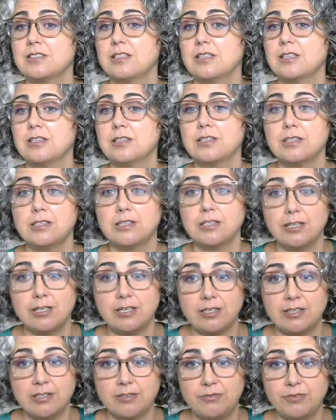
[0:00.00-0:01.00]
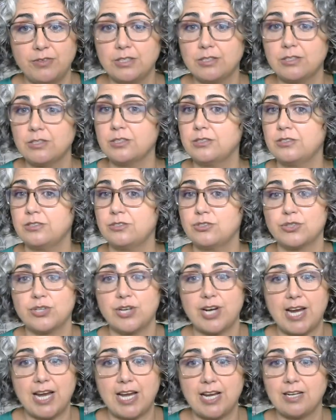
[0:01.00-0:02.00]
learn the field,
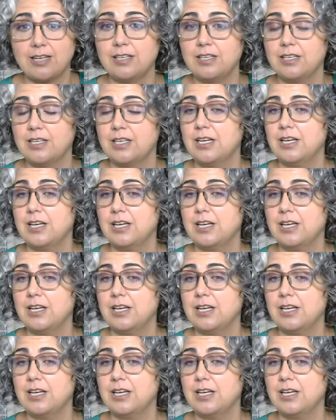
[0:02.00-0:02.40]
train